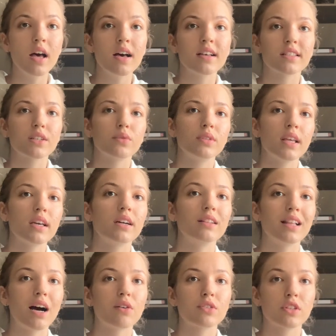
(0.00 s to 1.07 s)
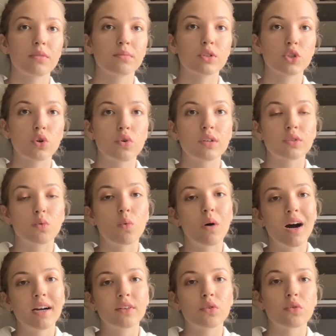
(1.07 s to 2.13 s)
So they allow some short
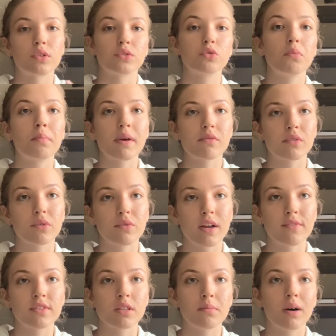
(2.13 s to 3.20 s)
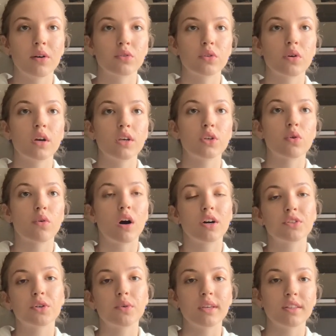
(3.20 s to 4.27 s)
one or two paragraphs about your
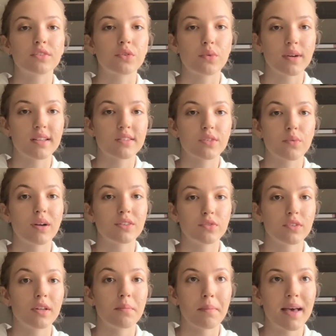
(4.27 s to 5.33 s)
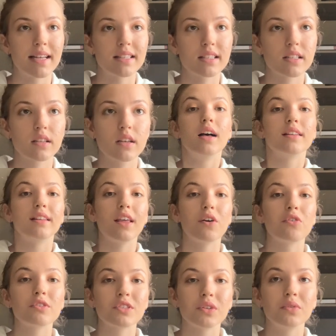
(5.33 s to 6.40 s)
other interests rather than maths. They
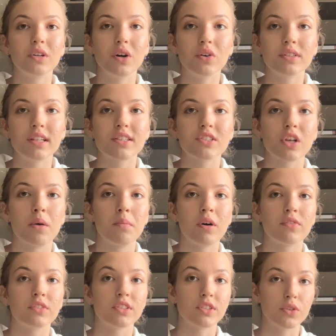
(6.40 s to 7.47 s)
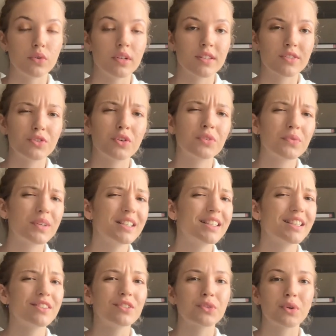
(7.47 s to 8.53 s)
also know that some of the students don't
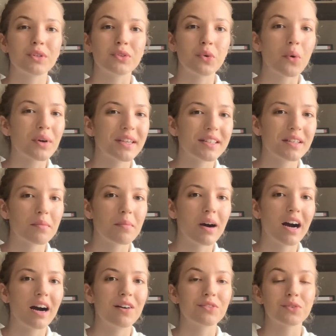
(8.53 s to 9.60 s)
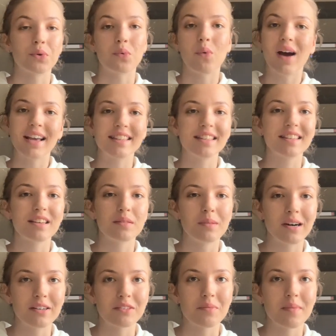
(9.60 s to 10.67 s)
really enjoy talking about or writing
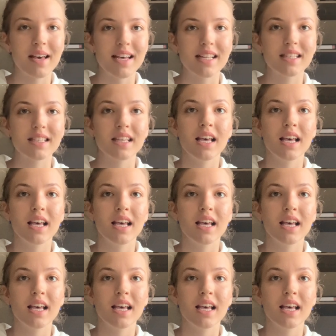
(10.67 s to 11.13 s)
about maths,